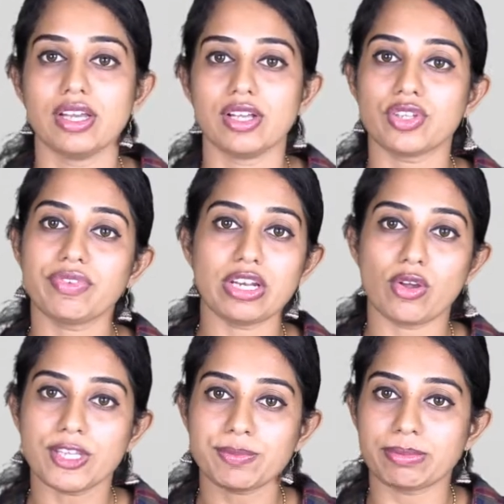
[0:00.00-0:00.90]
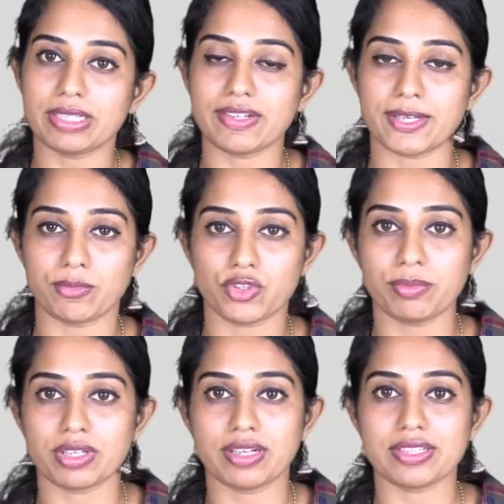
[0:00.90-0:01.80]
So we lost primitive atmosphere
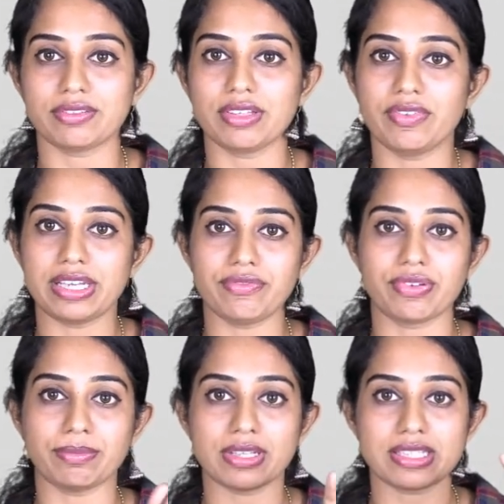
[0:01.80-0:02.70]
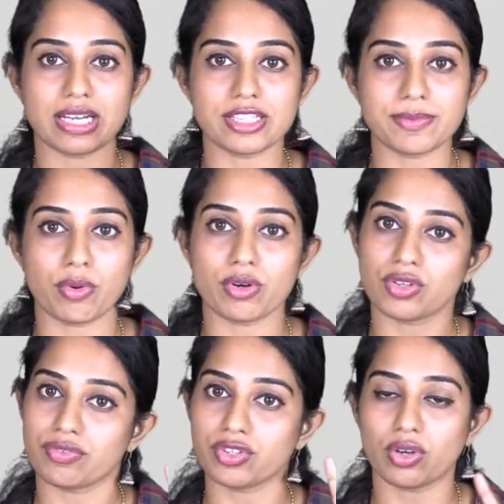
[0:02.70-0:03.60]
because of the wind from the sunspots
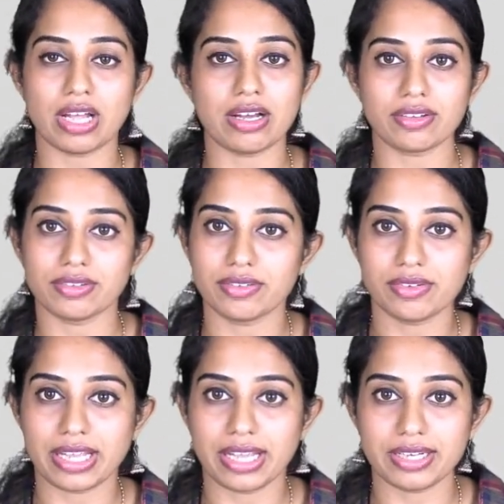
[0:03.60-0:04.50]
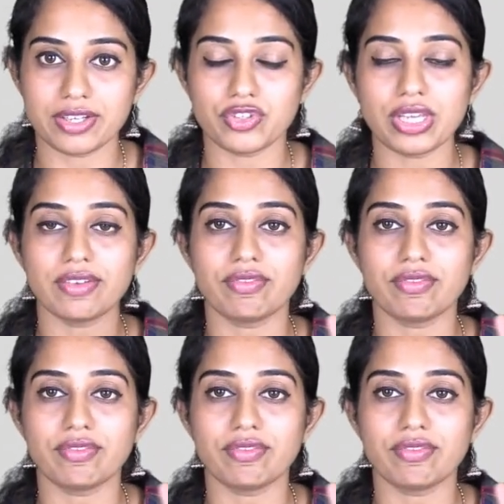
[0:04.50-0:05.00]
of solar energy.